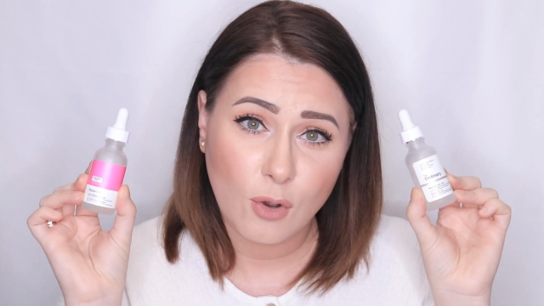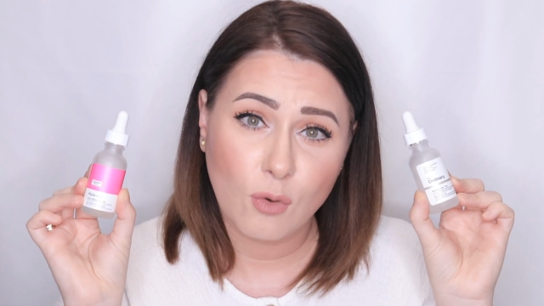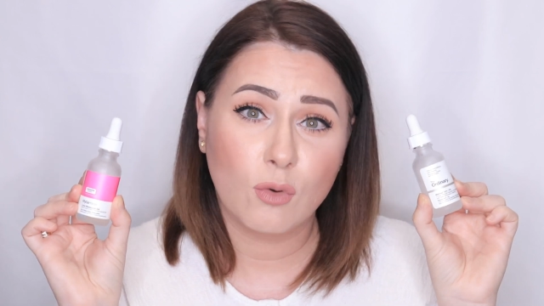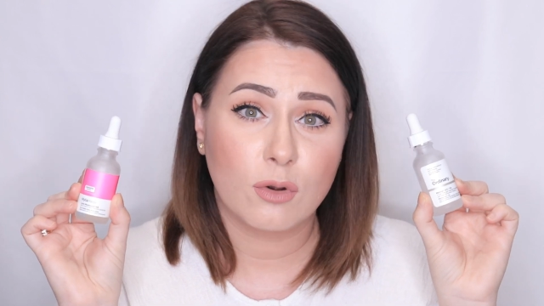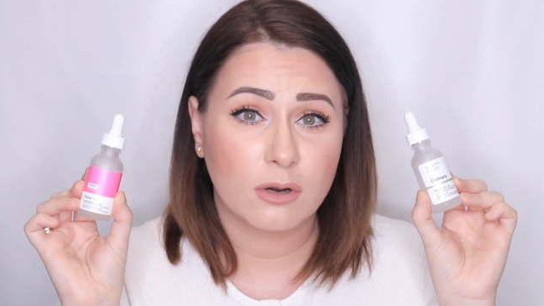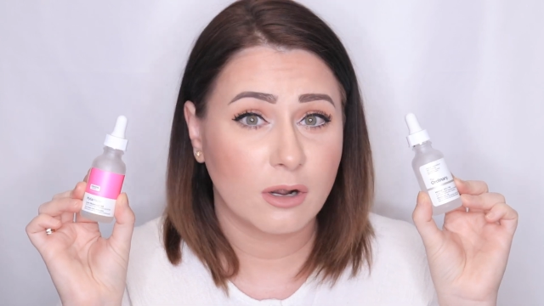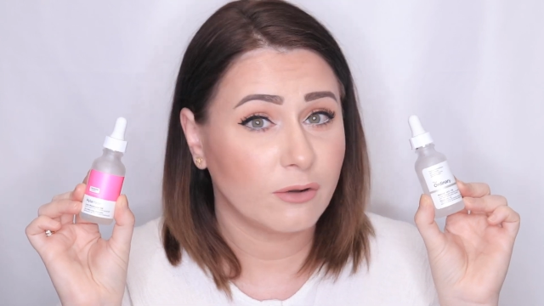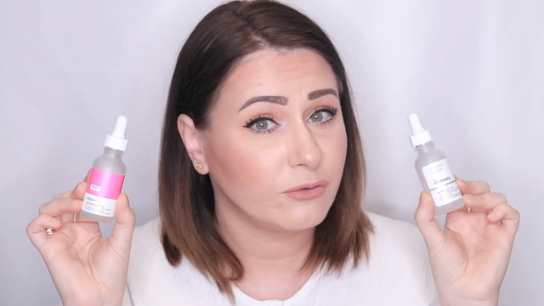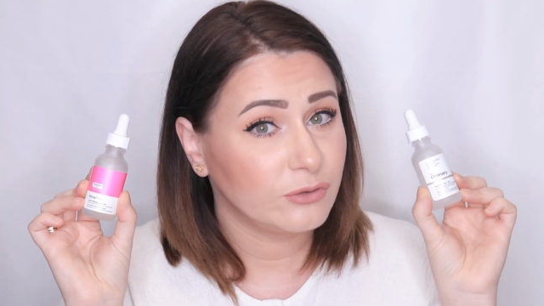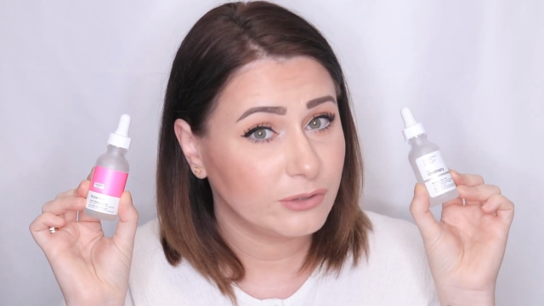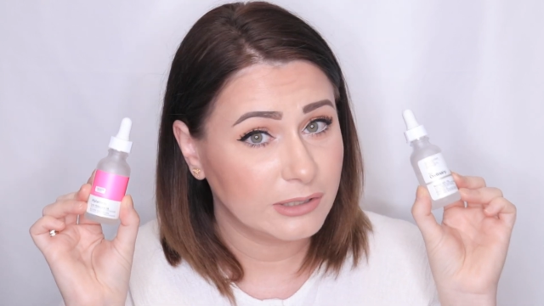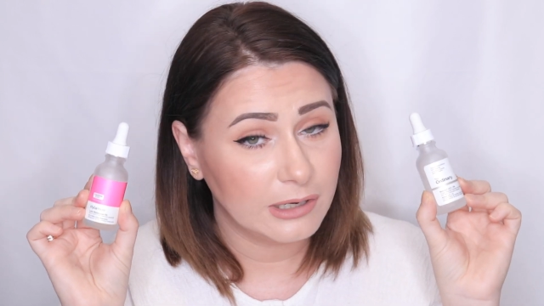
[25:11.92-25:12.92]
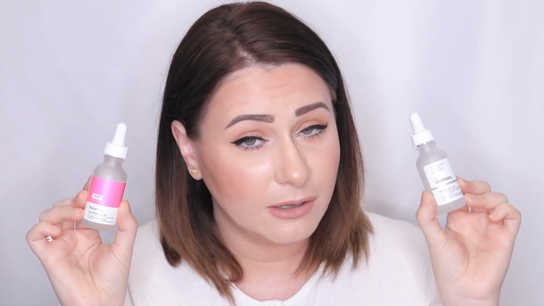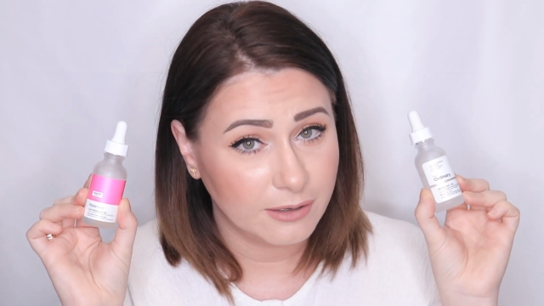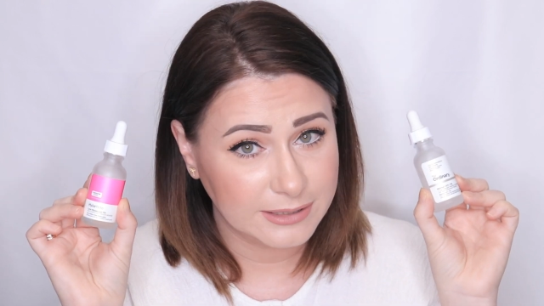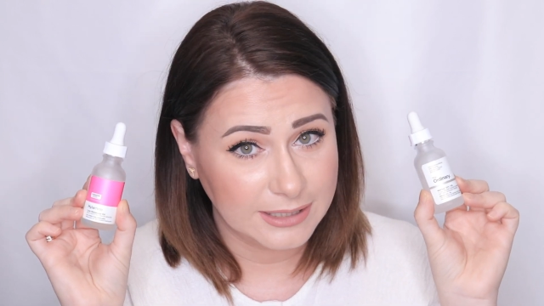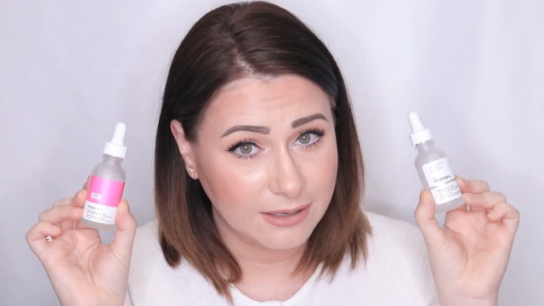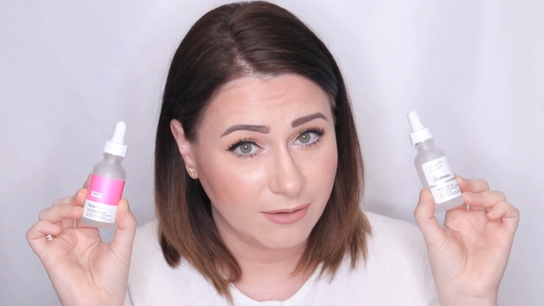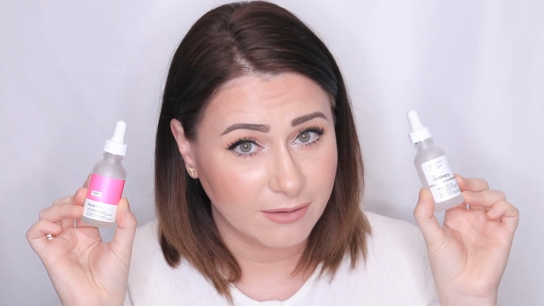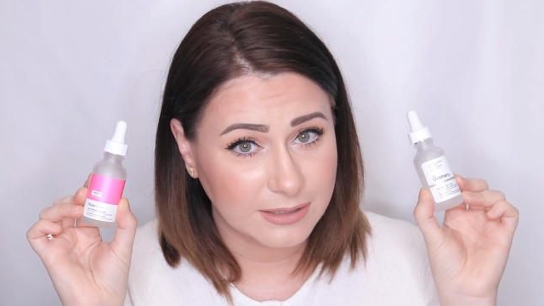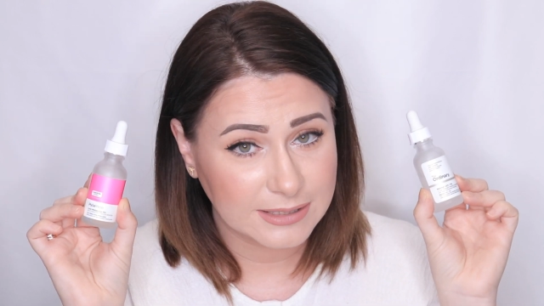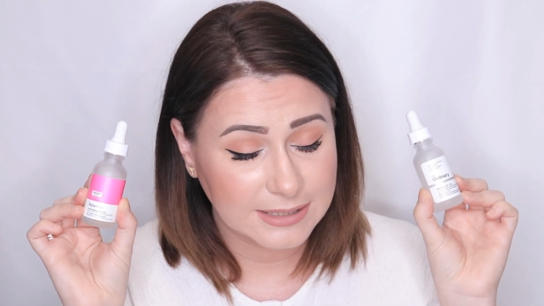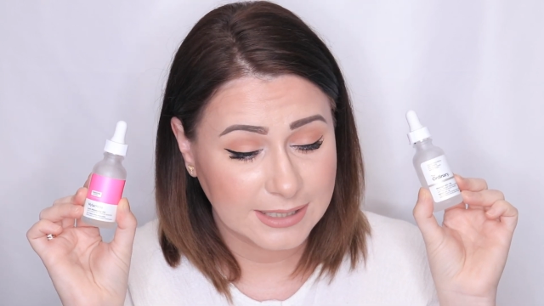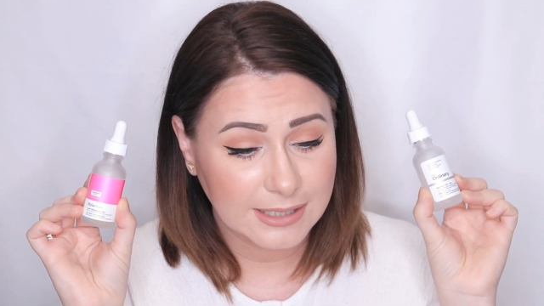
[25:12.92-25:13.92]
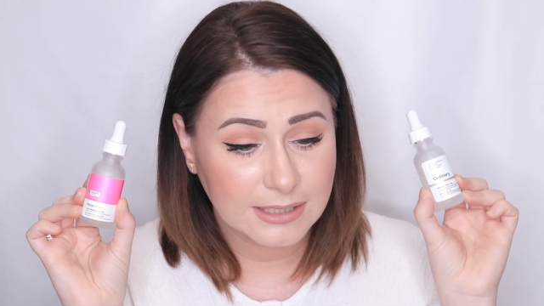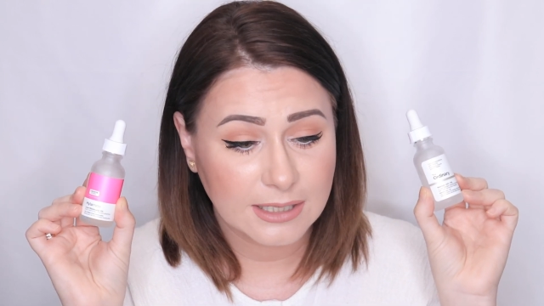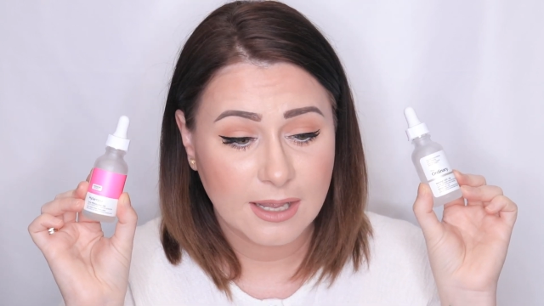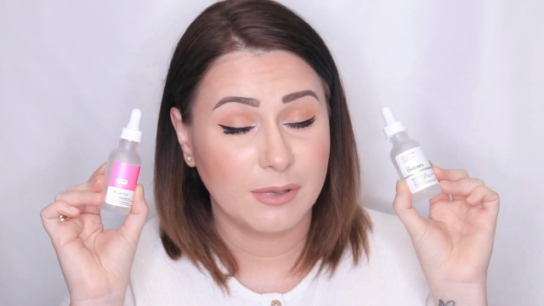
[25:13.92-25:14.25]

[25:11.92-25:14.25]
or after the lactic acid,